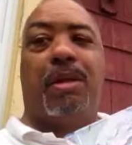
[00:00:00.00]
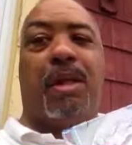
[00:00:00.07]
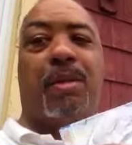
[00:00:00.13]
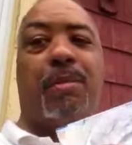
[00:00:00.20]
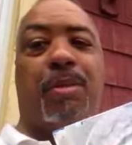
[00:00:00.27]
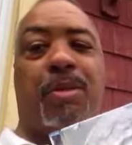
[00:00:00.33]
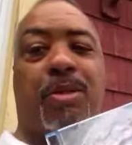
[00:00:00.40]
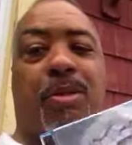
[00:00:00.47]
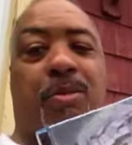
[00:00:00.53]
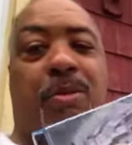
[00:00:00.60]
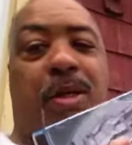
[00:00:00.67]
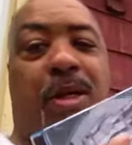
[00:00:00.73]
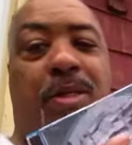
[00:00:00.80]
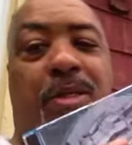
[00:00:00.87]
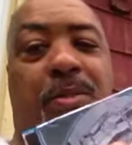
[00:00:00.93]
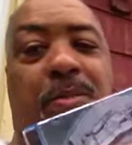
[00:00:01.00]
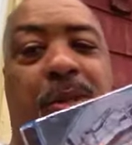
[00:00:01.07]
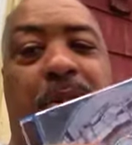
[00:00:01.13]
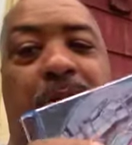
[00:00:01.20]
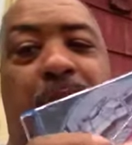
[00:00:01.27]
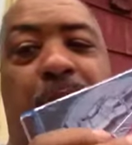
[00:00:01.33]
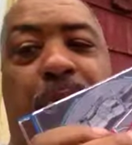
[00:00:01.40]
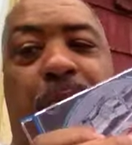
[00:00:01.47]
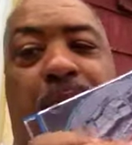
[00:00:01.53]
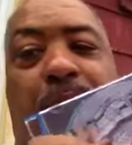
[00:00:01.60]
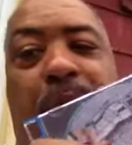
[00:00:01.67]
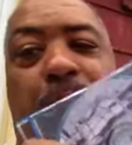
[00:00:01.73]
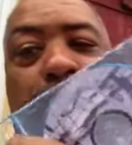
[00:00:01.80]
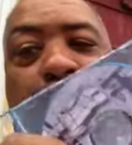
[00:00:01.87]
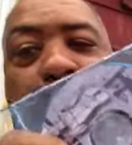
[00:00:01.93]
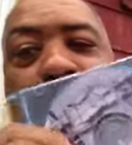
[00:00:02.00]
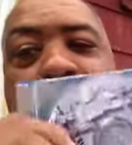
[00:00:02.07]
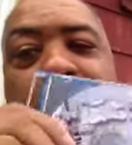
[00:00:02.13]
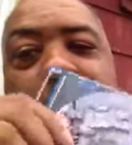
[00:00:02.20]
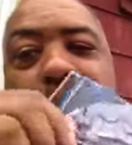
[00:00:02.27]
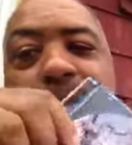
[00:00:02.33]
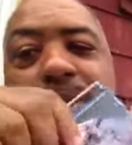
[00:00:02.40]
neighbors are watching me do my commercial.